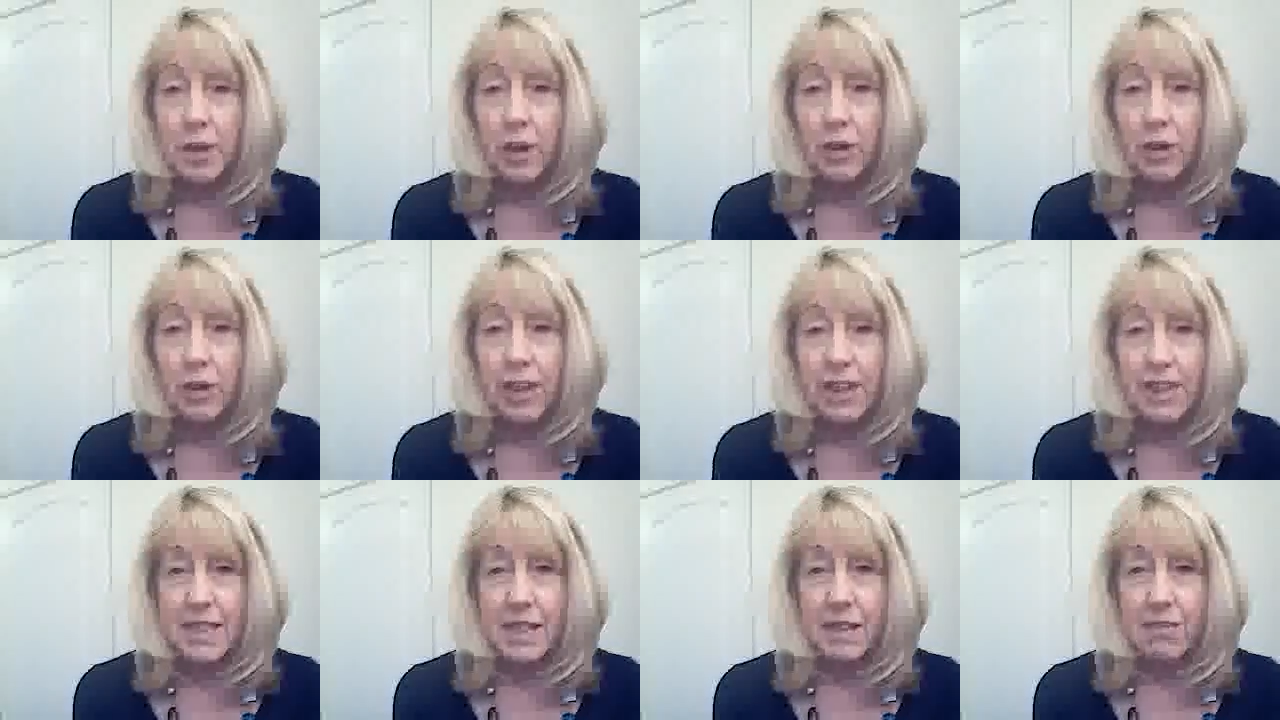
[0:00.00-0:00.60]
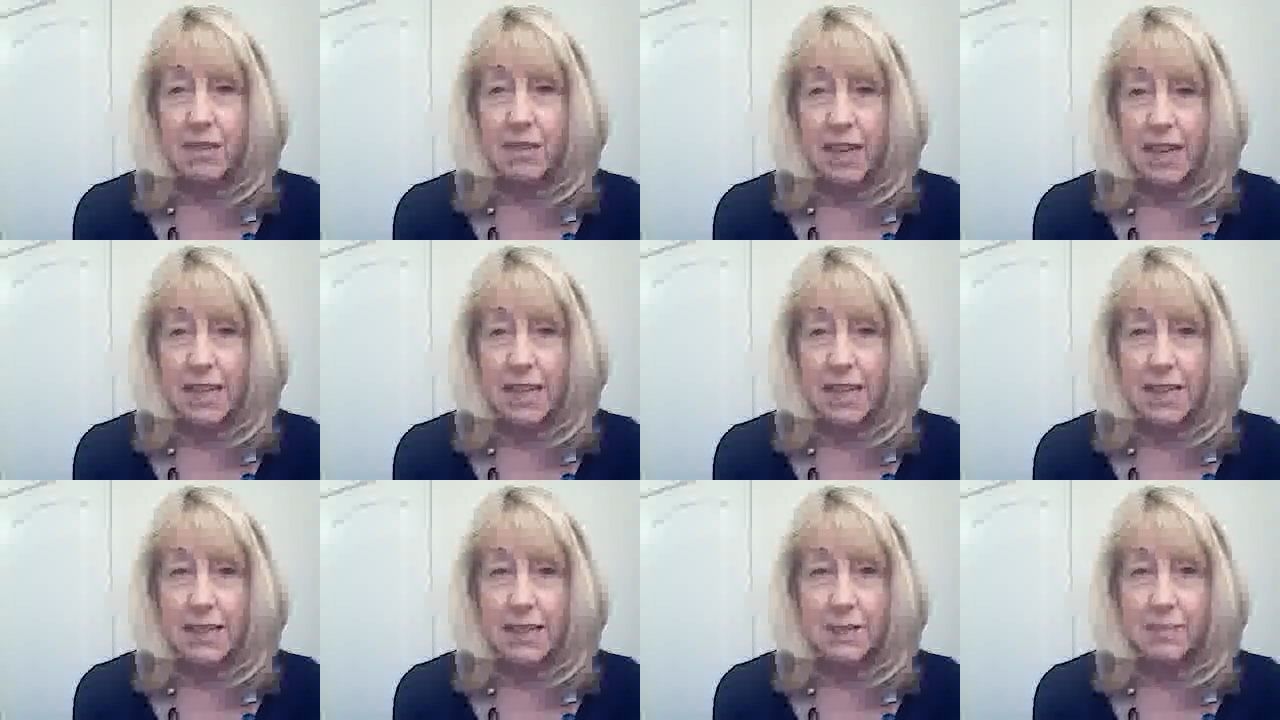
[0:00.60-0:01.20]
on
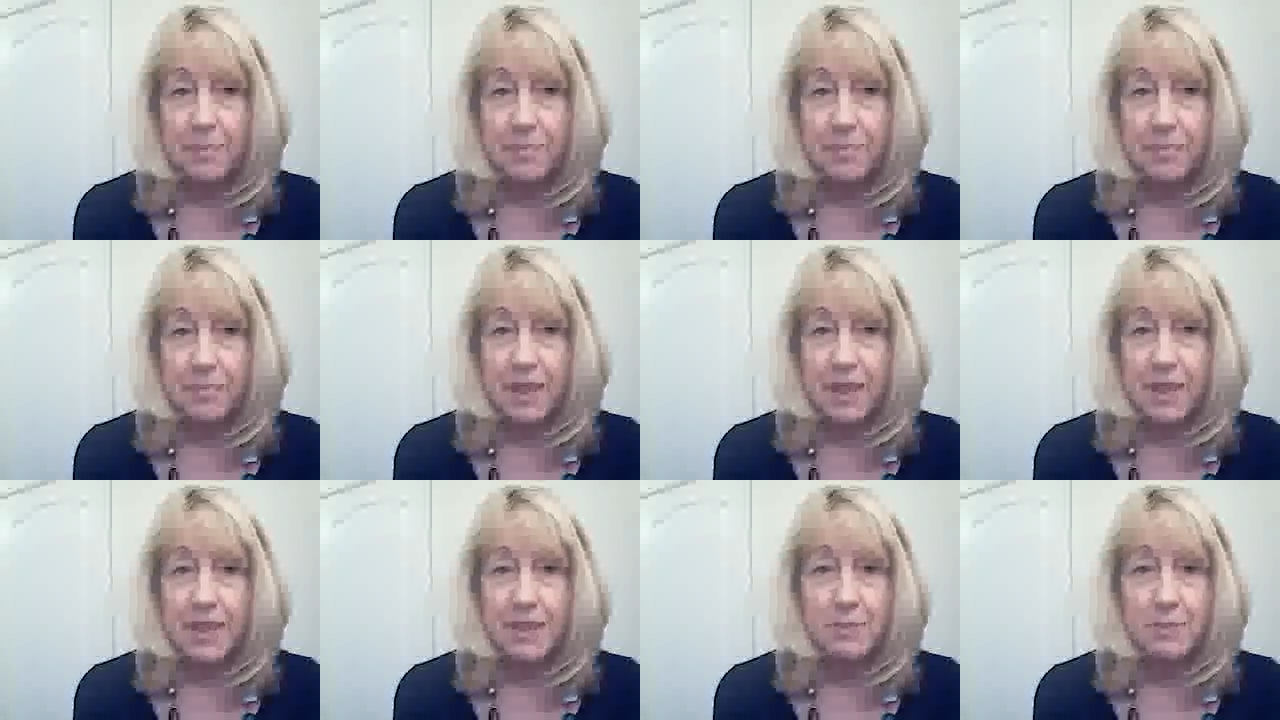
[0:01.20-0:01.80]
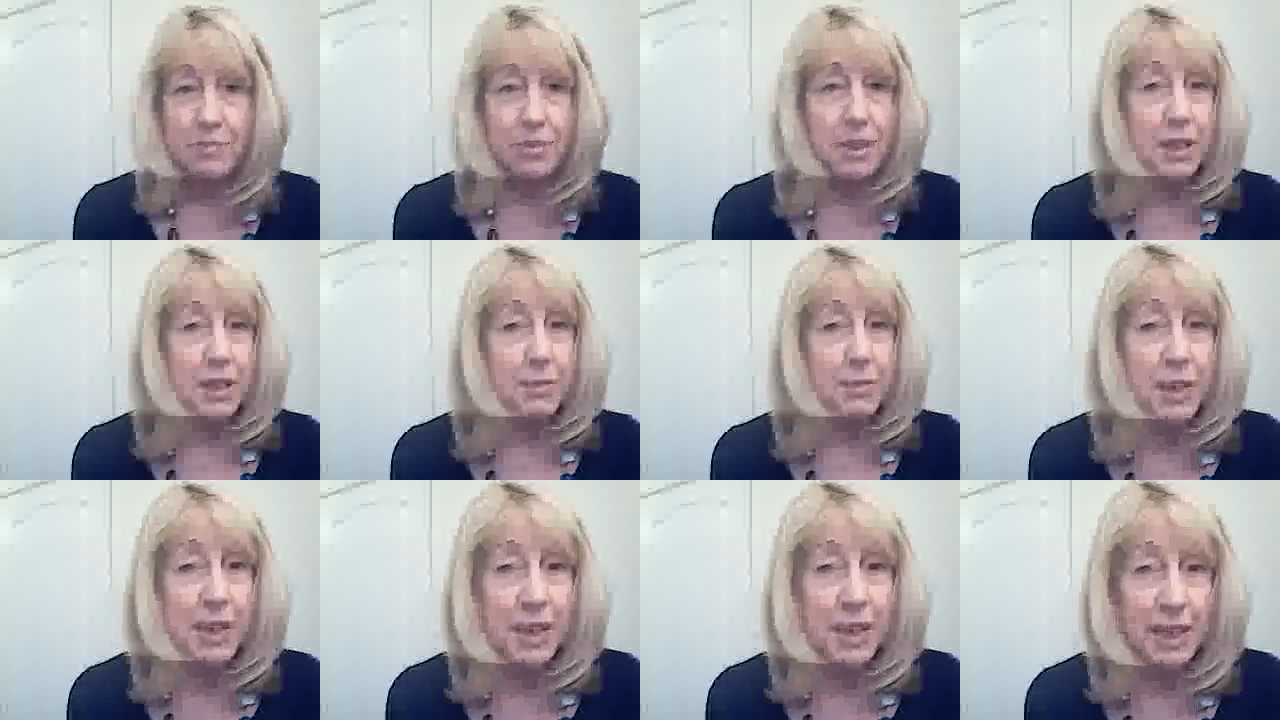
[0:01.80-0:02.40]
SRS is pretty
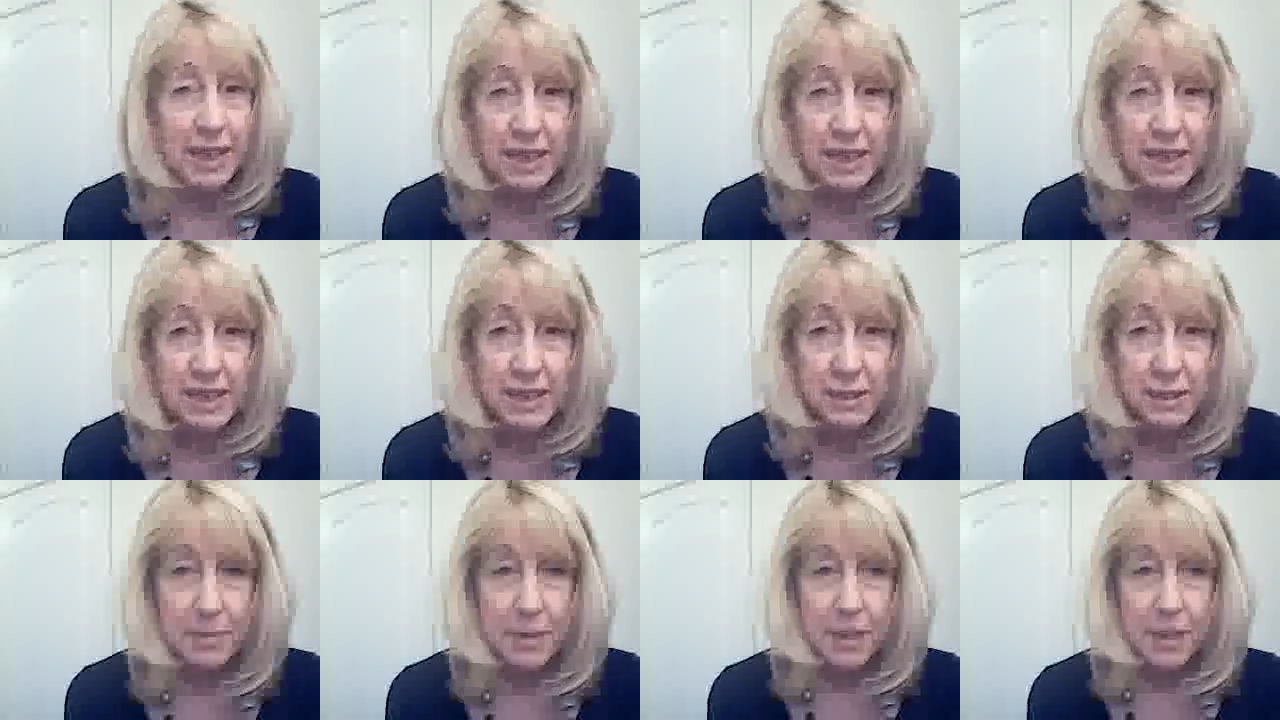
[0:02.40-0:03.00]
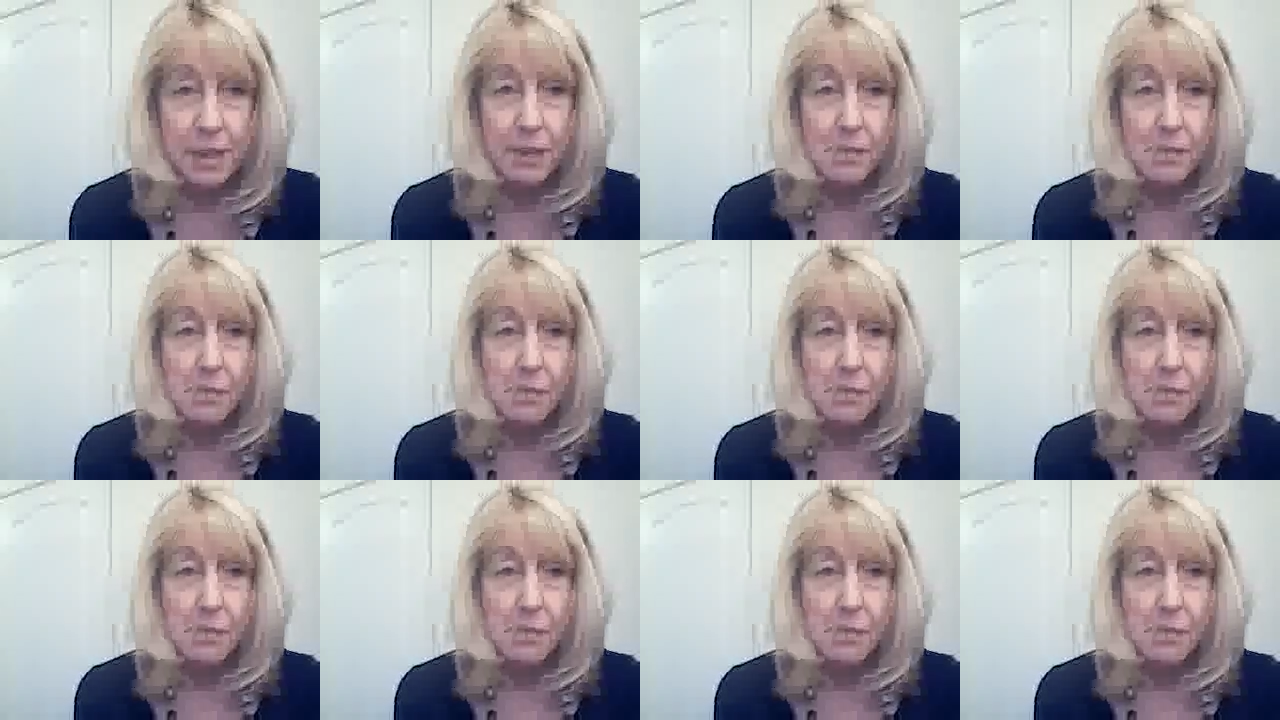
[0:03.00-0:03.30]
meaningless to me.